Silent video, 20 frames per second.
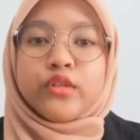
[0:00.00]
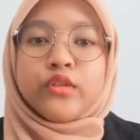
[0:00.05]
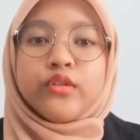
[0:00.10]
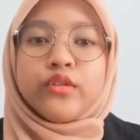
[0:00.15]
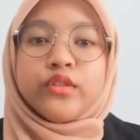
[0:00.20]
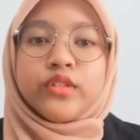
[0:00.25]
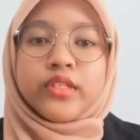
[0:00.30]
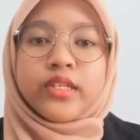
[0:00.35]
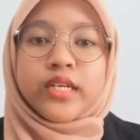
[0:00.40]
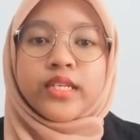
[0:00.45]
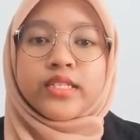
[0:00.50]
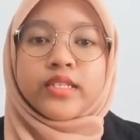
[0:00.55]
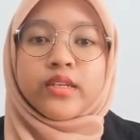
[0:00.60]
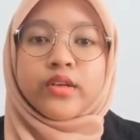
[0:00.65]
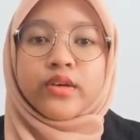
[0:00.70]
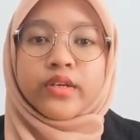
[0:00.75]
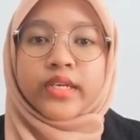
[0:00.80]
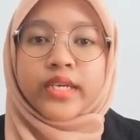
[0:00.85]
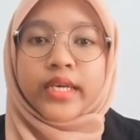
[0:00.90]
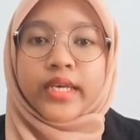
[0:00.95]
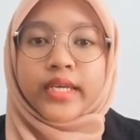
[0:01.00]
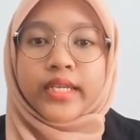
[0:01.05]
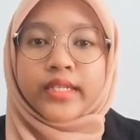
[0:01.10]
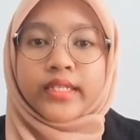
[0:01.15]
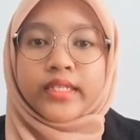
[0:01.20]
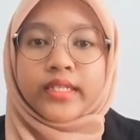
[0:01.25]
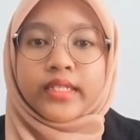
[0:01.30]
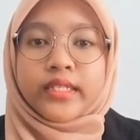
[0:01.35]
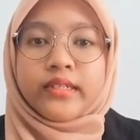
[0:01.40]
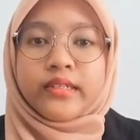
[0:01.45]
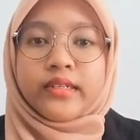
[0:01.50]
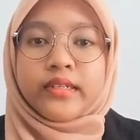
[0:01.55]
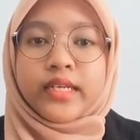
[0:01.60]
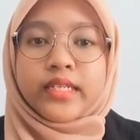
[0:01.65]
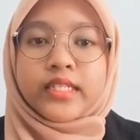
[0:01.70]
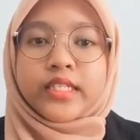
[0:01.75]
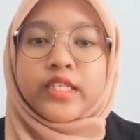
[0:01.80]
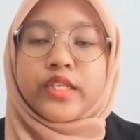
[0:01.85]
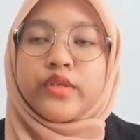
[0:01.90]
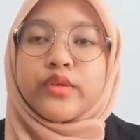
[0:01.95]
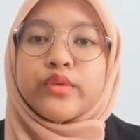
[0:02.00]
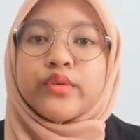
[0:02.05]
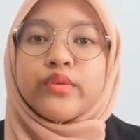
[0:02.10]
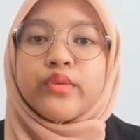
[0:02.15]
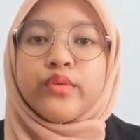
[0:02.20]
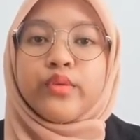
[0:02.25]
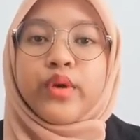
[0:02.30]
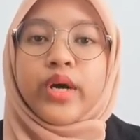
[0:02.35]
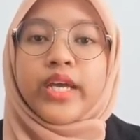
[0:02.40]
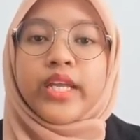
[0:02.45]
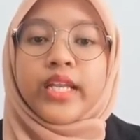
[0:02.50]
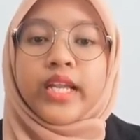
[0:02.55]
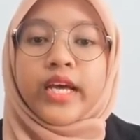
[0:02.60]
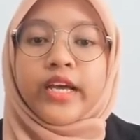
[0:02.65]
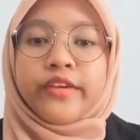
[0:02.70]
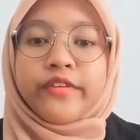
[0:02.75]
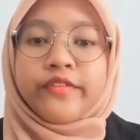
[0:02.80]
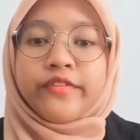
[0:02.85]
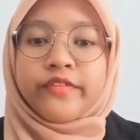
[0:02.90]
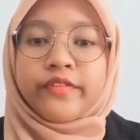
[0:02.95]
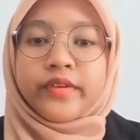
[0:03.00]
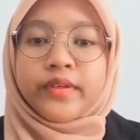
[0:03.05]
to translocate rescued wildlife,